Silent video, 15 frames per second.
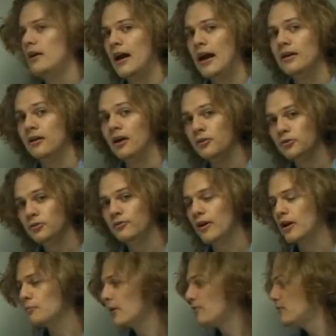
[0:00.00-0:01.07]
And 100
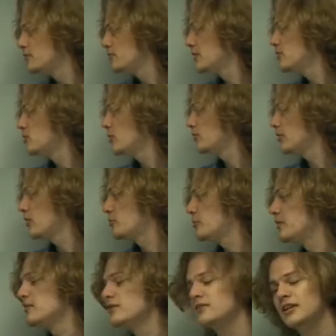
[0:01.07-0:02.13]
divided by 15 turns out to
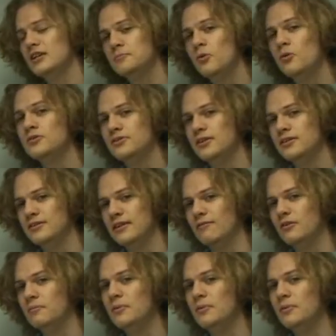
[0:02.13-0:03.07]
be 6.67